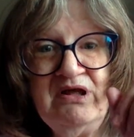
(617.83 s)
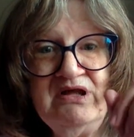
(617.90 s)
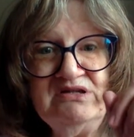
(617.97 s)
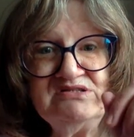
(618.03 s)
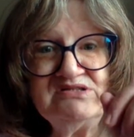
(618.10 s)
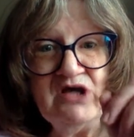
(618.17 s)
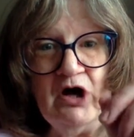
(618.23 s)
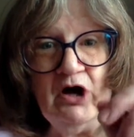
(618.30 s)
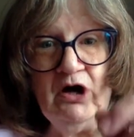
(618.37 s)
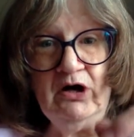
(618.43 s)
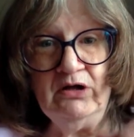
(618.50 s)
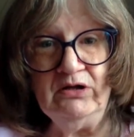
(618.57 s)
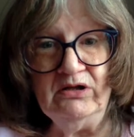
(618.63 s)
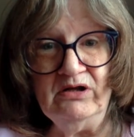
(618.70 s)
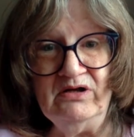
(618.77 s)
It's
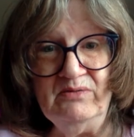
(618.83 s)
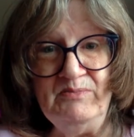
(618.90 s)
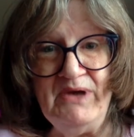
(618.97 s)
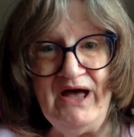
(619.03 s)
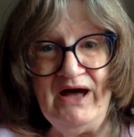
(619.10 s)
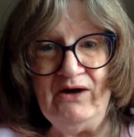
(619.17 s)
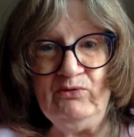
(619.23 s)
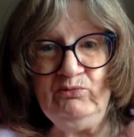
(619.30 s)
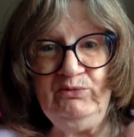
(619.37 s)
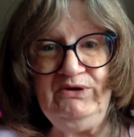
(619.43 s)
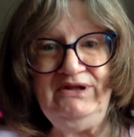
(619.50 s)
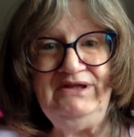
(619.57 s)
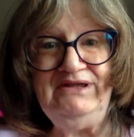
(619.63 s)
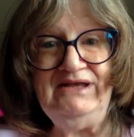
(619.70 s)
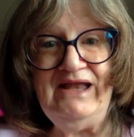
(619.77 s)
all about
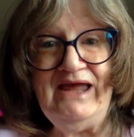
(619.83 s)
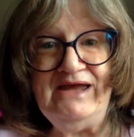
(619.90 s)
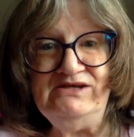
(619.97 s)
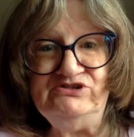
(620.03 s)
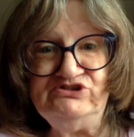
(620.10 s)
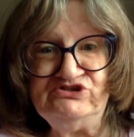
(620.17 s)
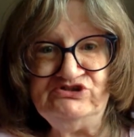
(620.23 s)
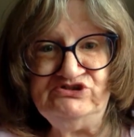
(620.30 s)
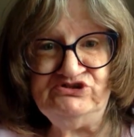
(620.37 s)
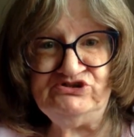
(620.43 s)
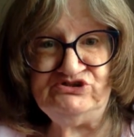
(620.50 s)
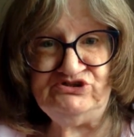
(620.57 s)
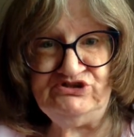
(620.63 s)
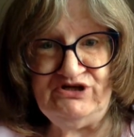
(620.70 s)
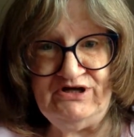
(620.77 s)

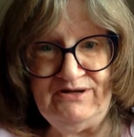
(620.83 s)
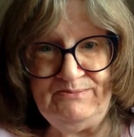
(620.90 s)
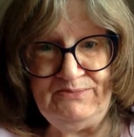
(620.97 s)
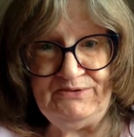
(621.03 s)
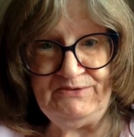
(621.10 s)
relationship.